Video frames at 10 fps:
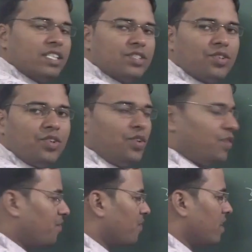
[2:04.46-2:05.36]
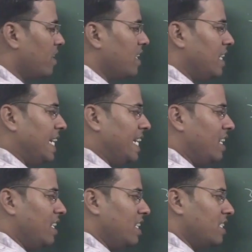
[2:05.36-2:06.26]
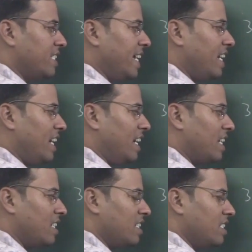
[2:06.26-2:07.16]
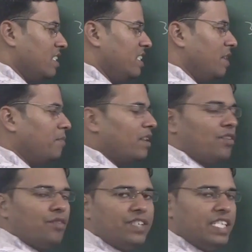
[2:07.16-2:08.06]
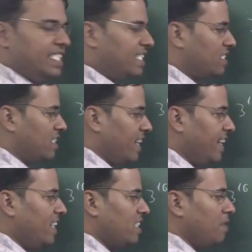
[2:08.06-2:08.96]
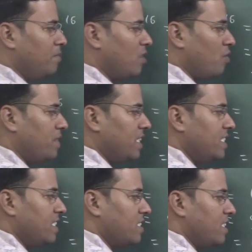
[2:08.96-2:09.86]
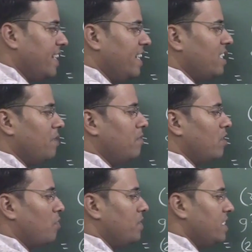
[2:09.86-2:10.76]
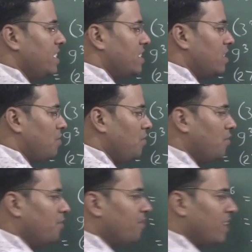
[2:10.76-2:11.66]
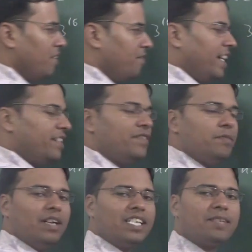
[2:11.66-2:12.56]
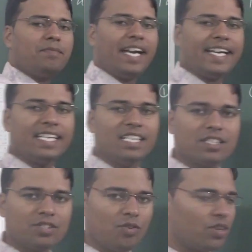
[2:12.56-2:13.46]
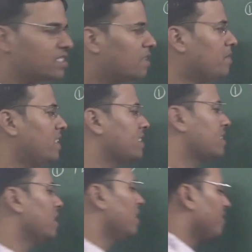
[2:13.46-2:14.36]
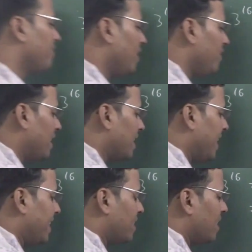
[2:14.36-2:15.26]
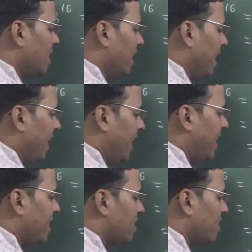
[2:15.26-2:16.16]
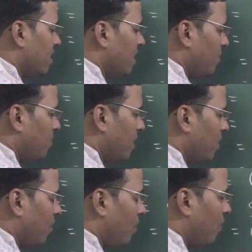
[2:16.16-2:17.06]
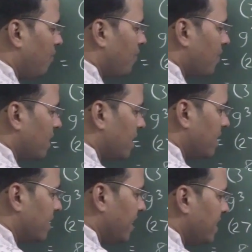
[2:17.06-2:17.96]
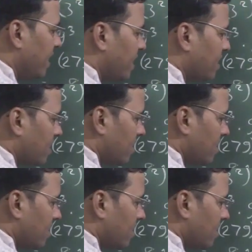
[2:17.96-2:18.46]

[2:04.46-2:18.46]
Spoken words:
So there are number of digits 3, number of digits 3, number of digits 2. When we multiply those numbers, we will get 8 number of digits